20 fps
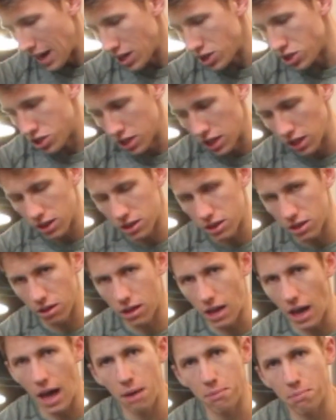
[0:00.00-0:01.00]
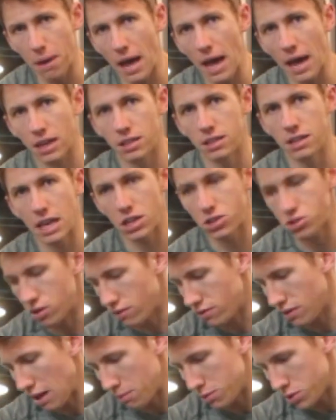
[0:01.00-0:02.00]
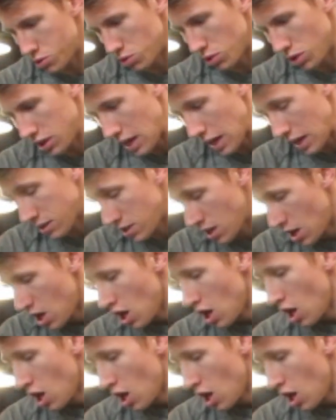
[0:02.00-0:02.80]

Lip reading: I just think the compact nature of them is really nice.